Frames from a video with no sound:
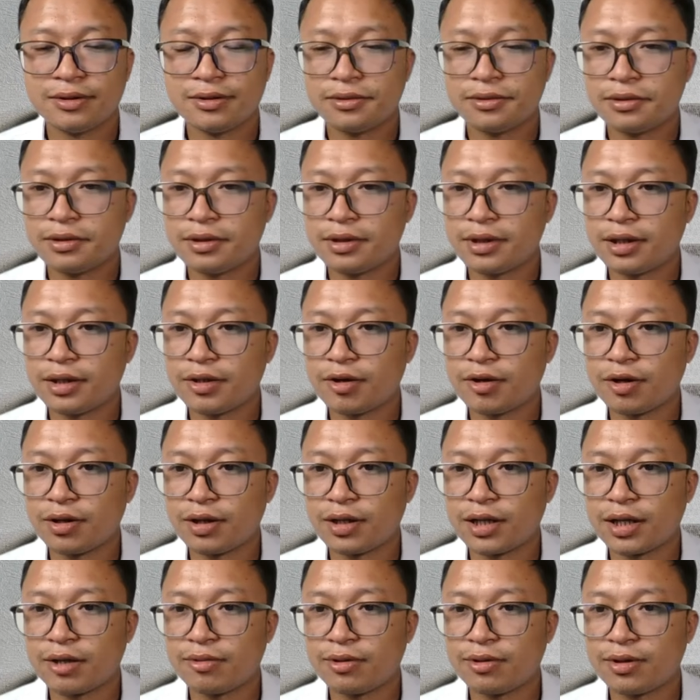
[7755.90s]
I thought
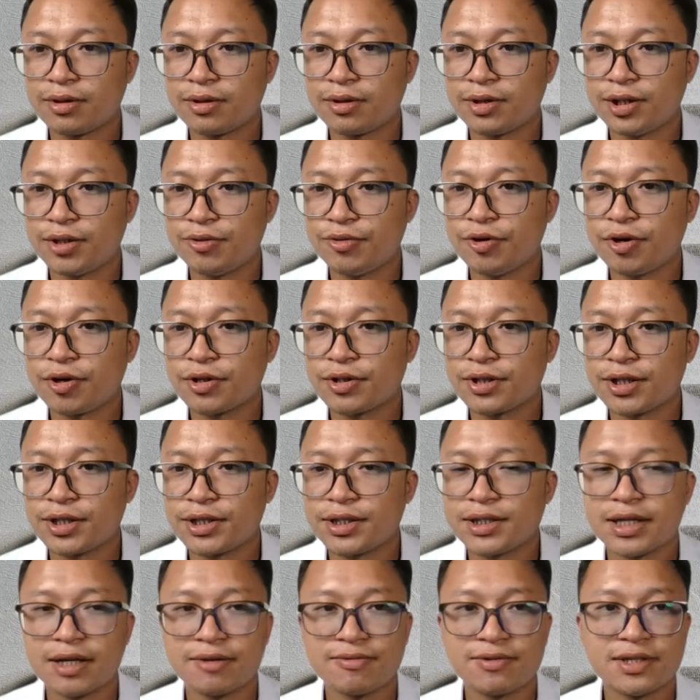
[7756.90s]
that, oh, New York
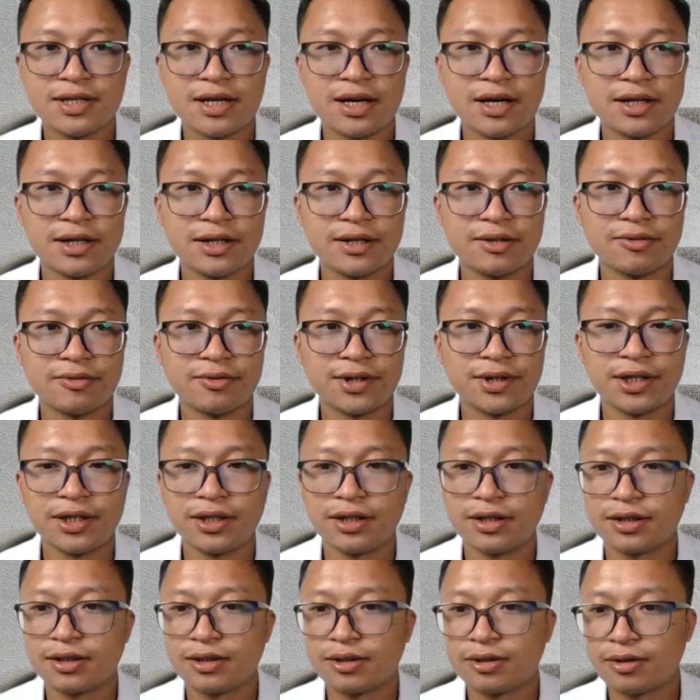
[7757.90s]
sessions have started over here.
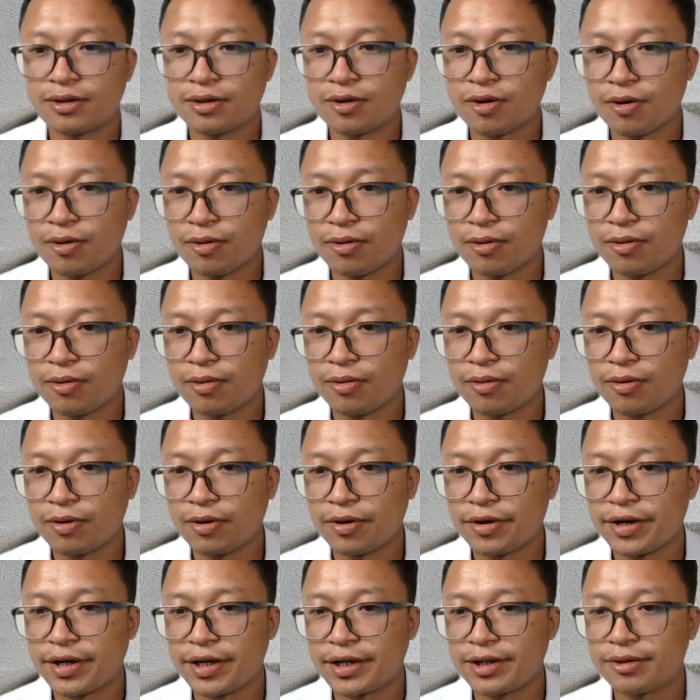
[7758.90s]
Oh, all
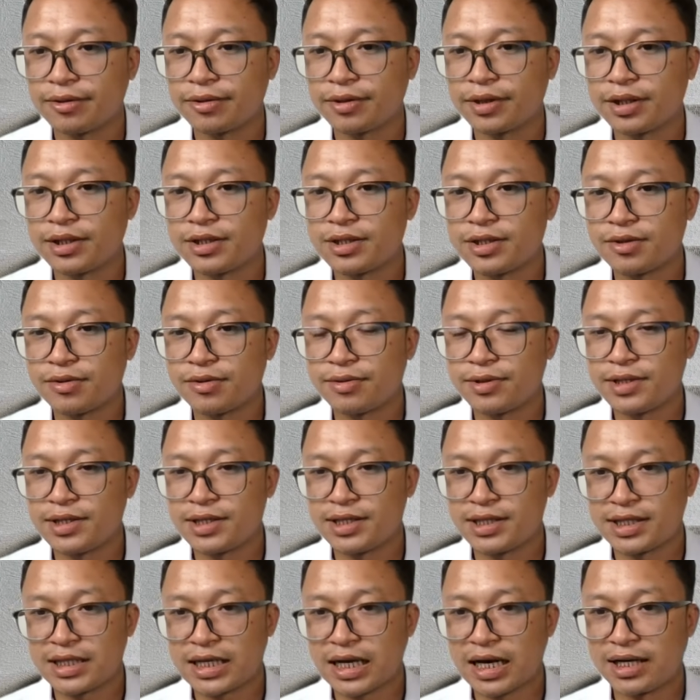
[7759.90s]
right. Okay, so it's
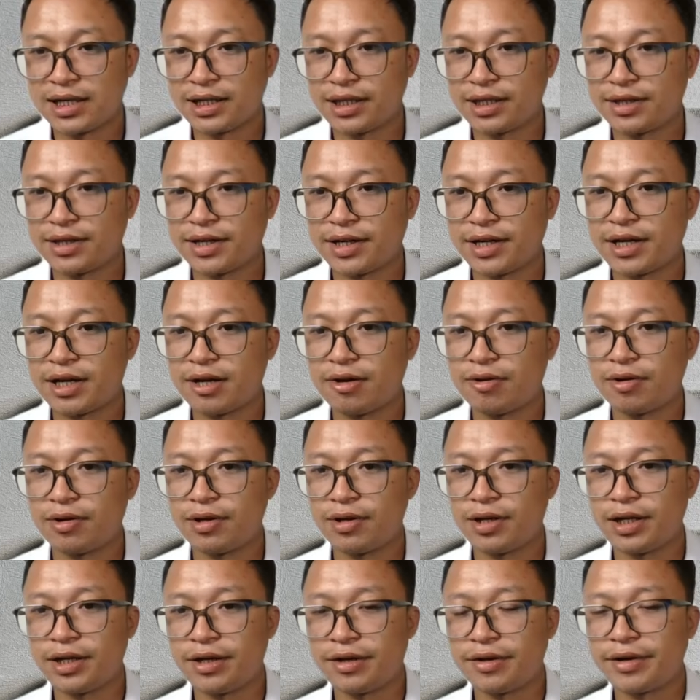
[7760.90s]
starting right now
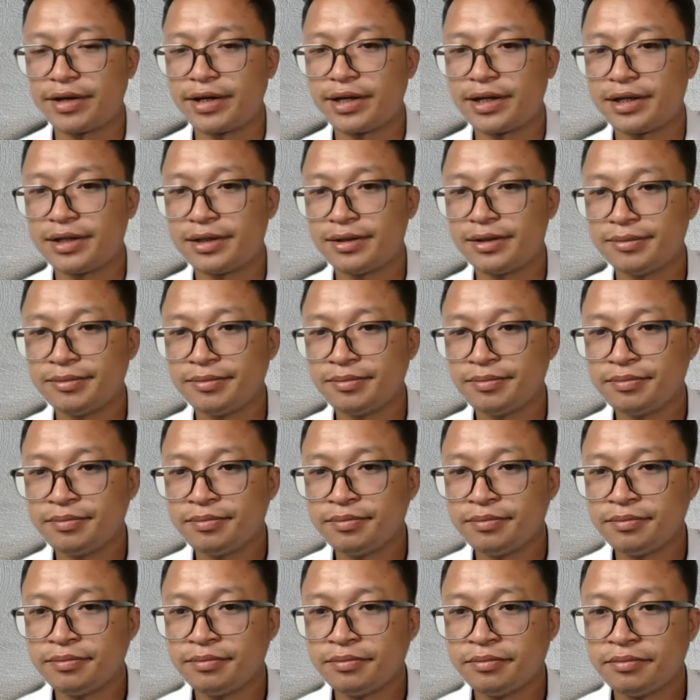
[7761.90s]
only. All
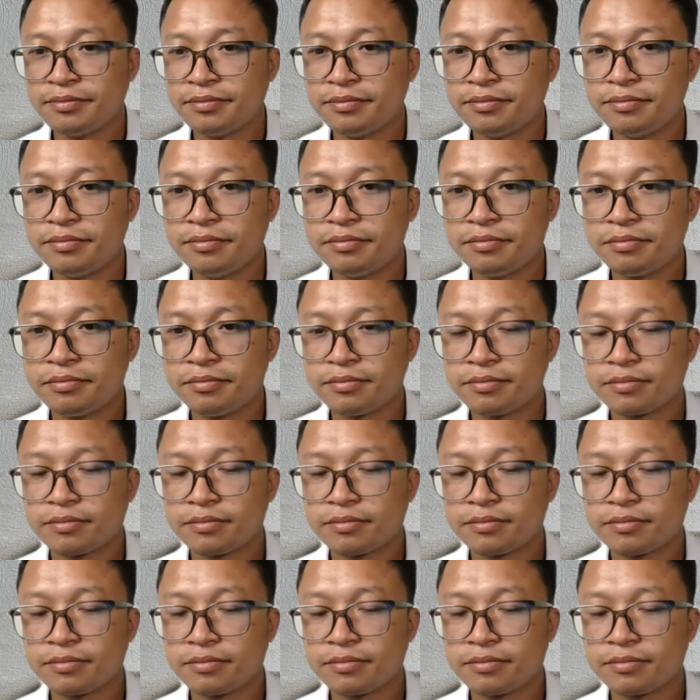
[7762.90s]
right.